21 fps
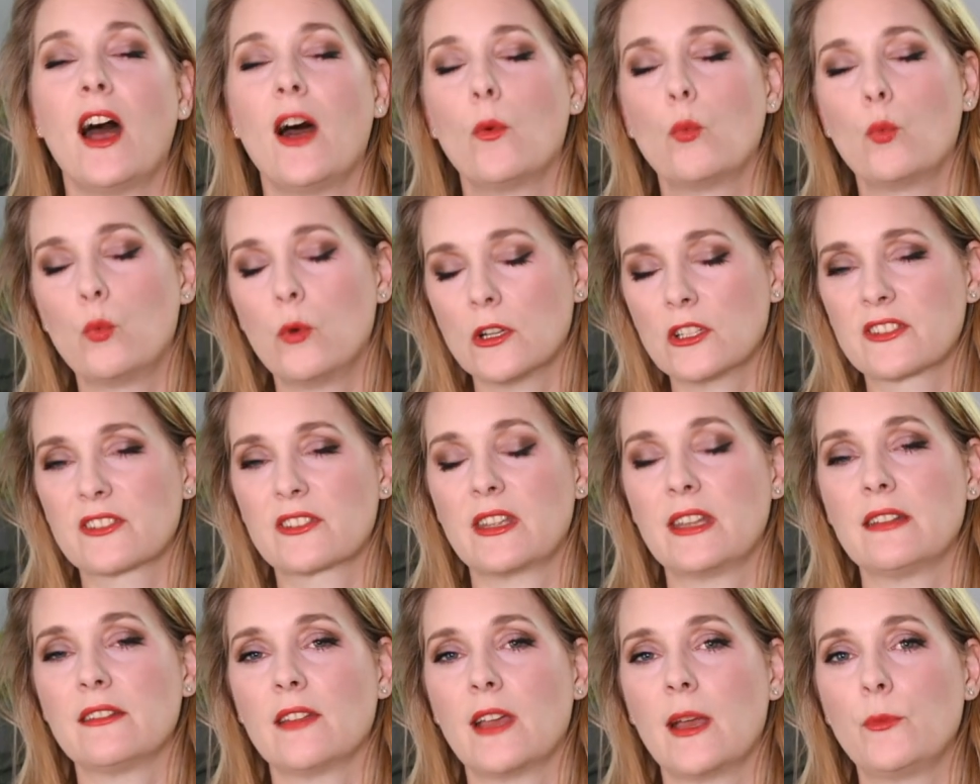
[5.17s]
What
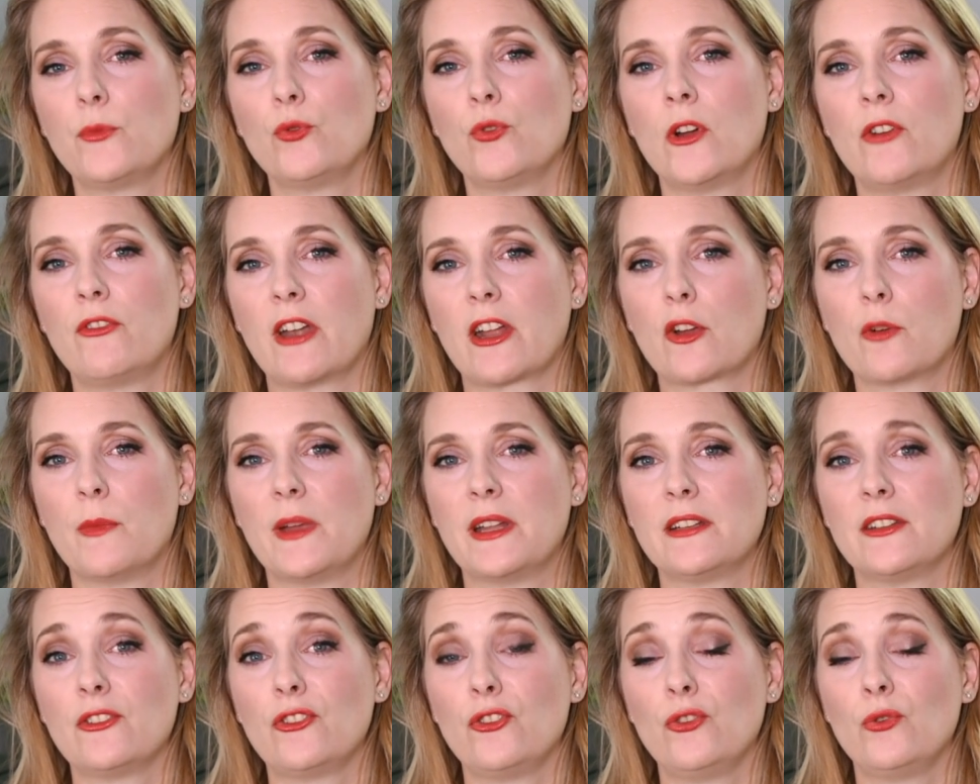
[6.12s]
skin type do I recommend
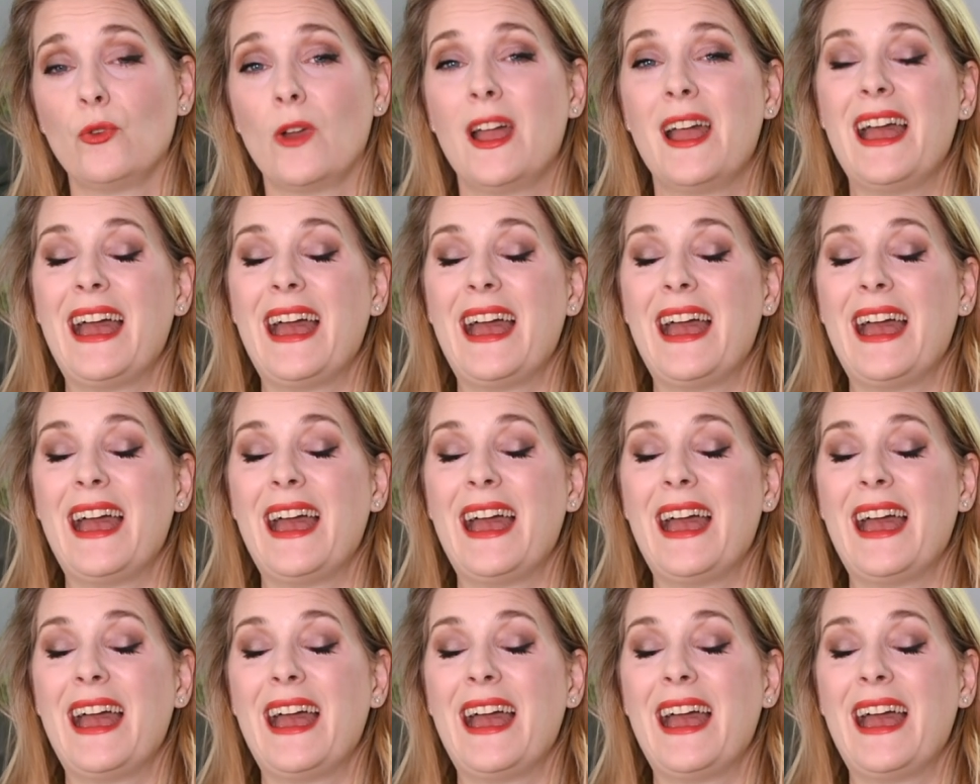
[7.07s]
it to?